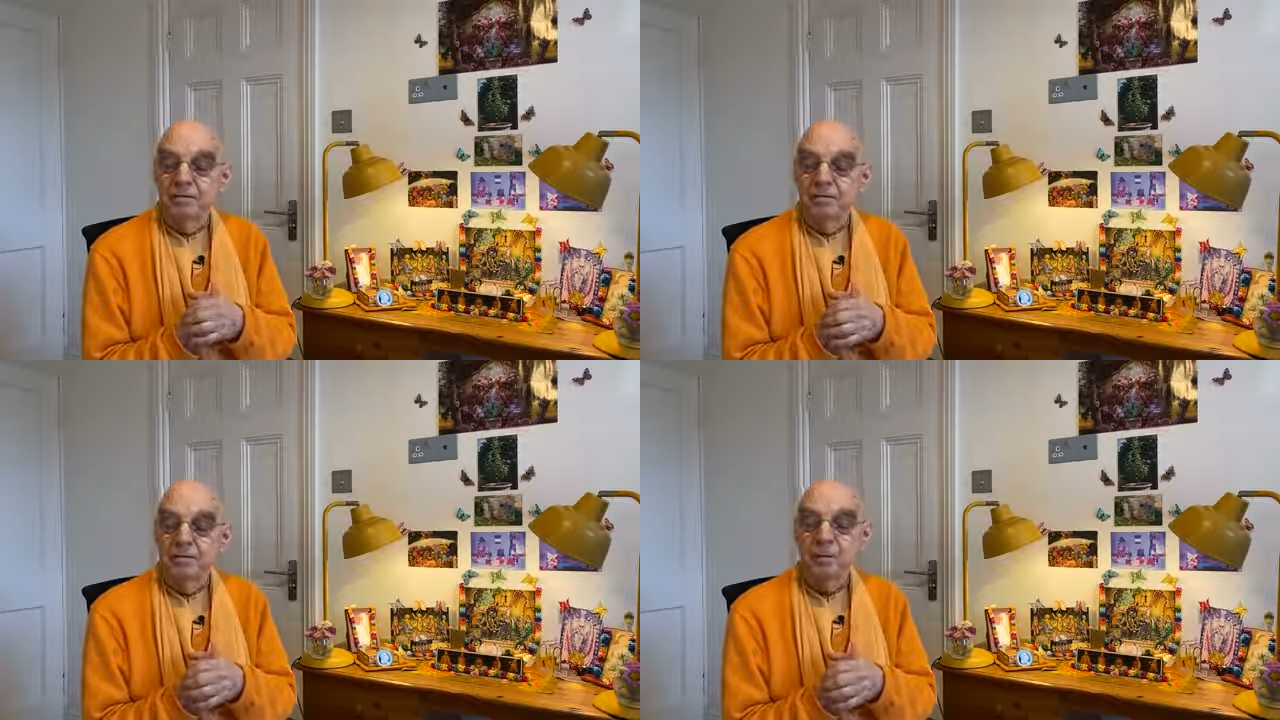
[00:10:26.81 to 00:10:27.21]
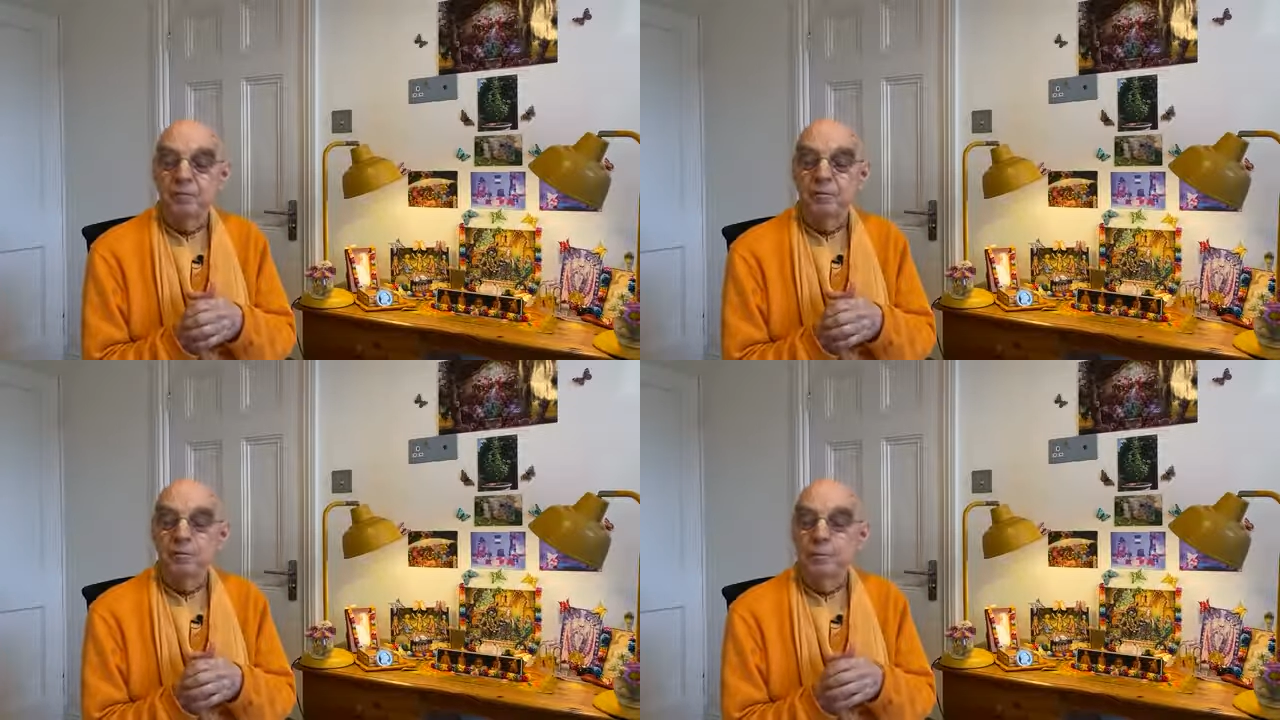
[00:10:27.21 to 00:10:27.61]
full
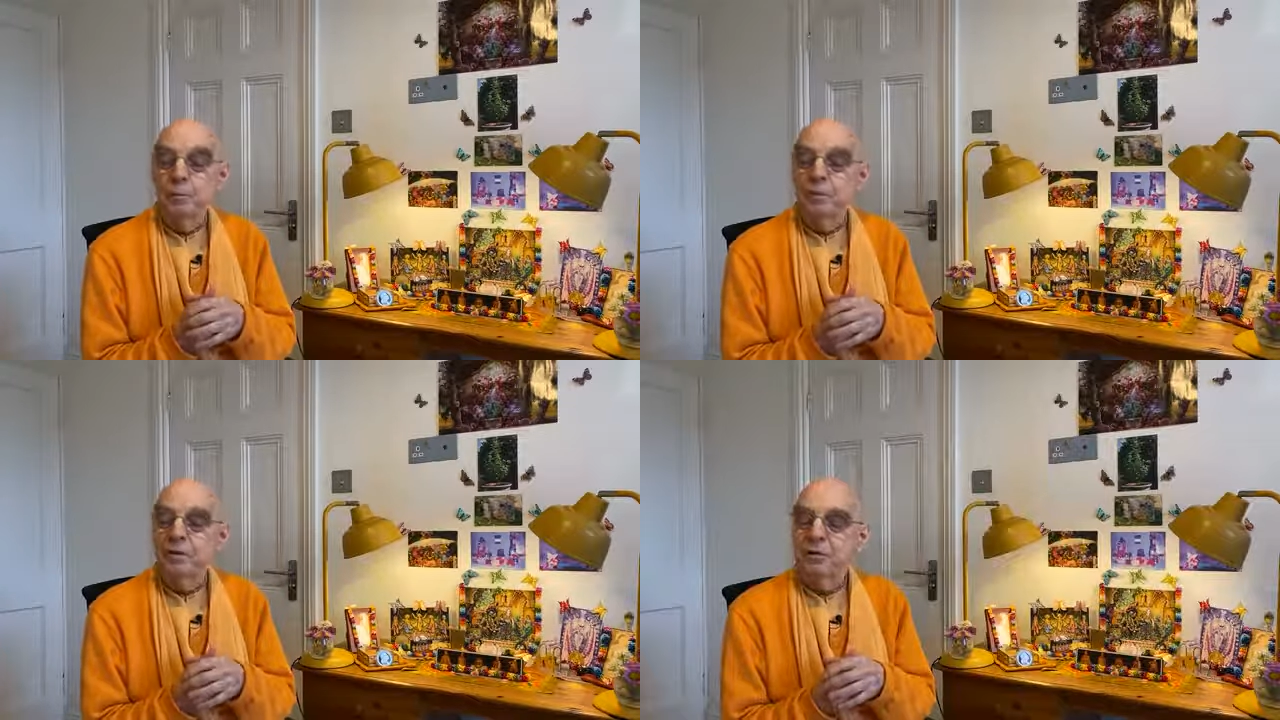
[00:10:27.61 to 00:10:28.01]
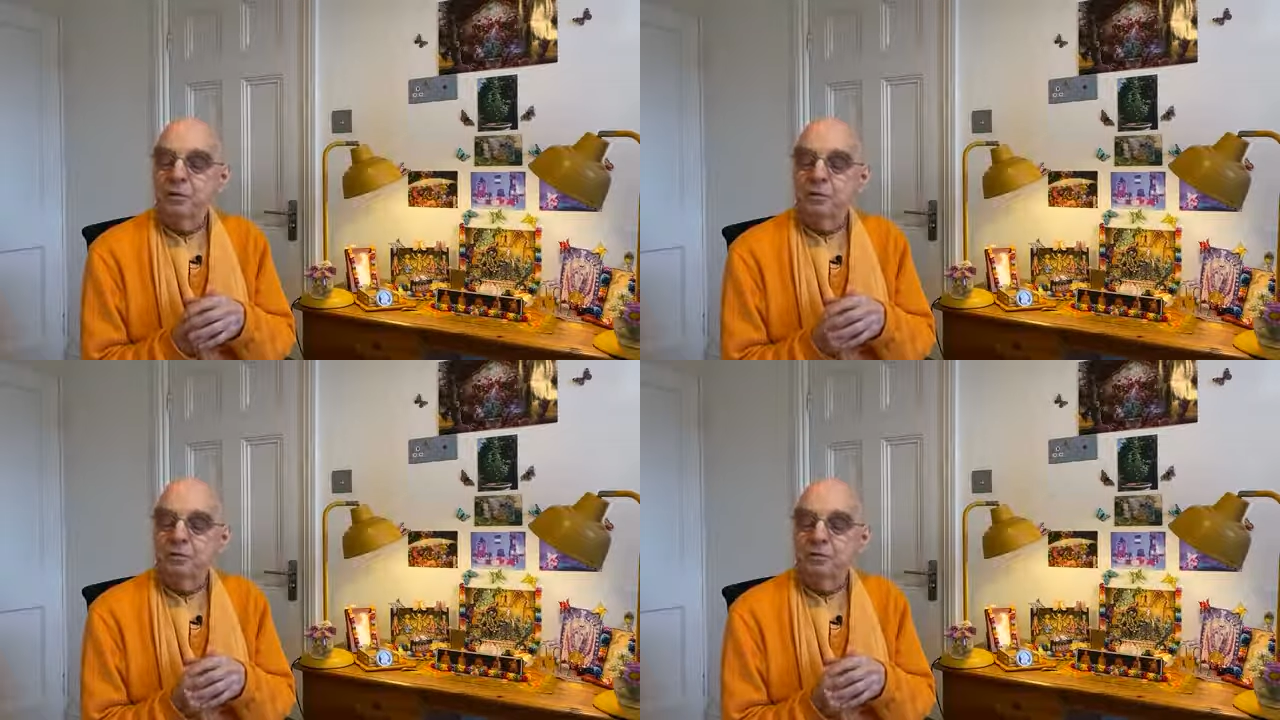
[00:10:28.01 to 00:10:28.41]
of blooming
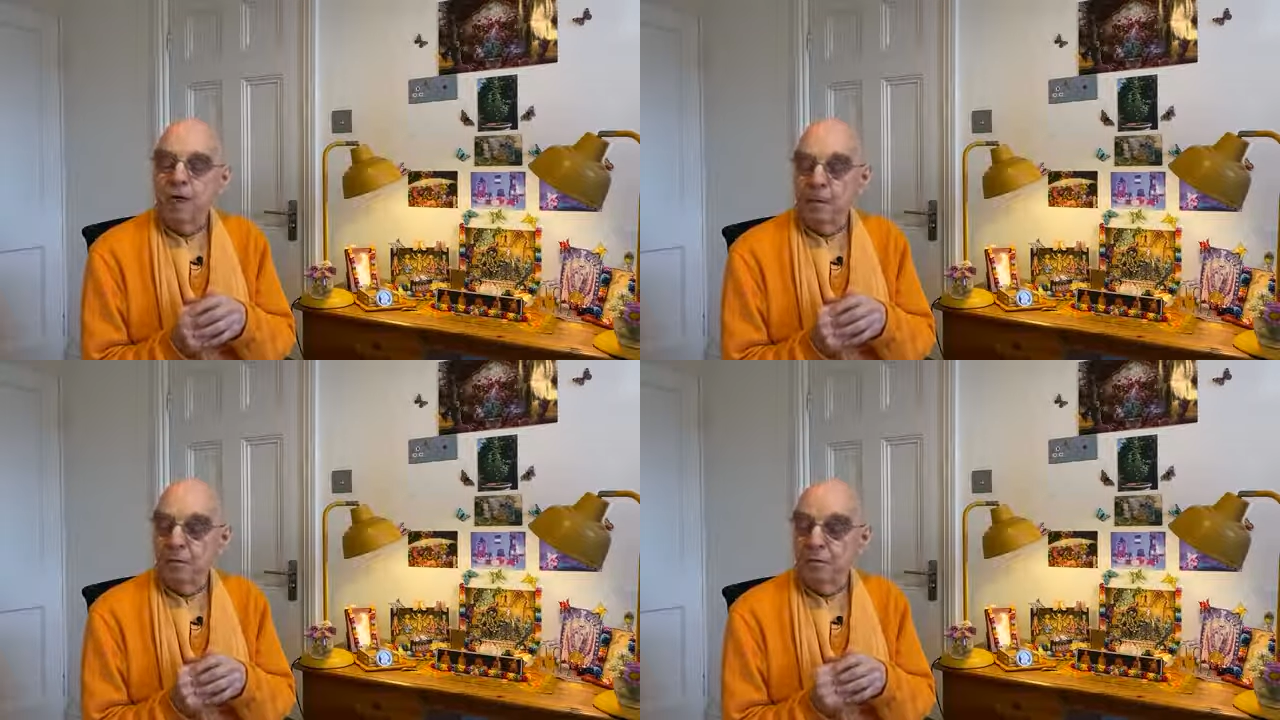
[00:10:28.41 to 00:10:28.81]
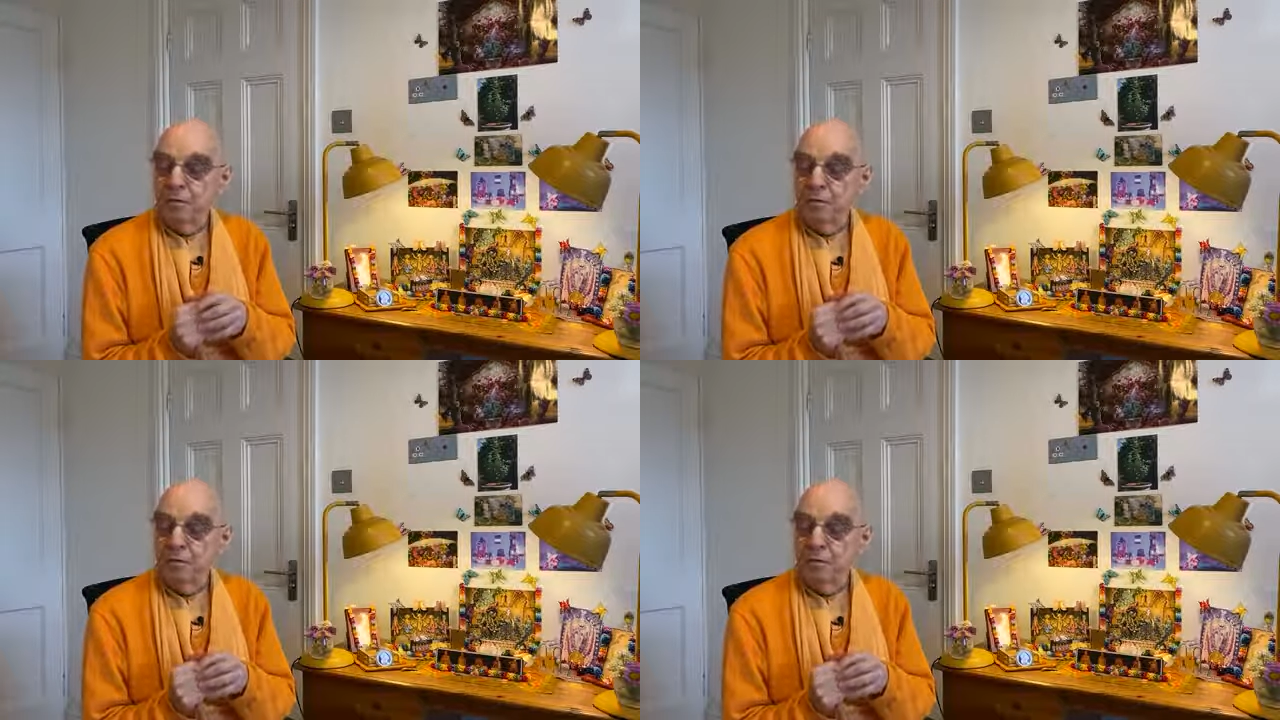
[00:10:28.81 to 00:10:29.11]
lotus flowers,